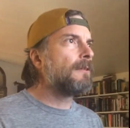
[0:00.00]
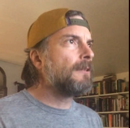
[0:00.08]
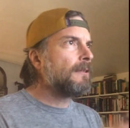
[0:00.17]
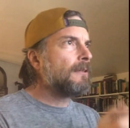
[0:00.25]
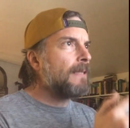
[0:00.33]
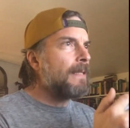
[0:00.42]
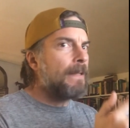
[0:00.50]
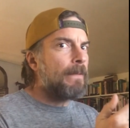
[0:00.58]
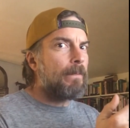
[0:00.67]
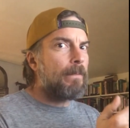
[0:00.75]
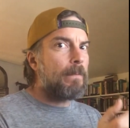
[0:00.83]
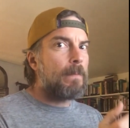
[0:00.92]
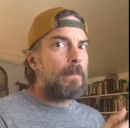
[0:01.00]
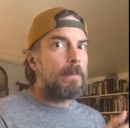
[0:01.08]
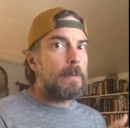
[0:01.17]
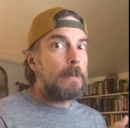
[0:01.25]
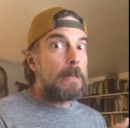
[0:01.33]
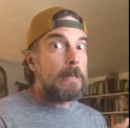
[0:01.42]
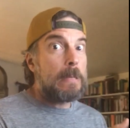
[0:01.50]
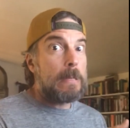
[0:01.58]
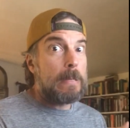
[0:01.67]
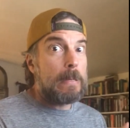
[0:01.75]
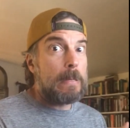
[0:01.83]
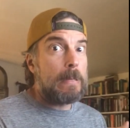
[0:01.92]

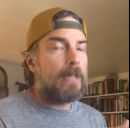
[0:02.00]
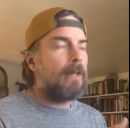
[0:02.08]
[no speech]